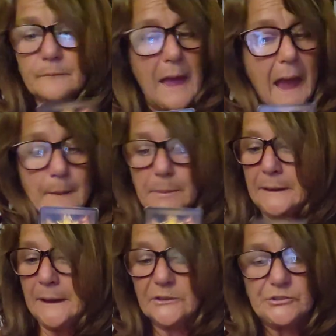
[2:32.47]

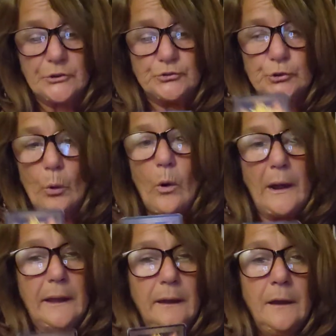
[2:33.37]
happiness and
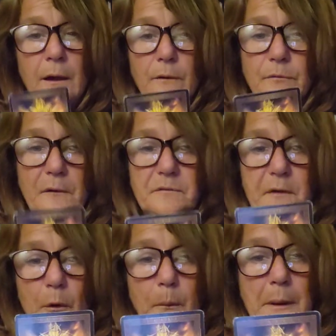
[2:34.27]
joy,
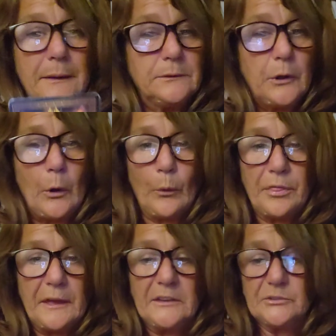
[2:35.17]
fulfillment, you know,
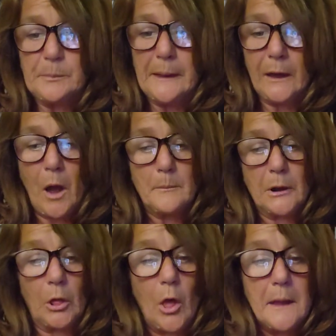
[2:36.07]
things being
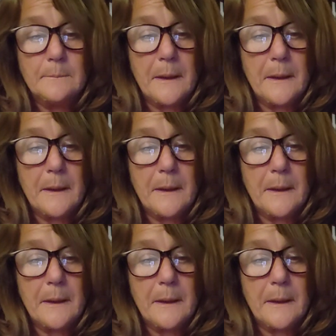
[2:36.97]
coming to light.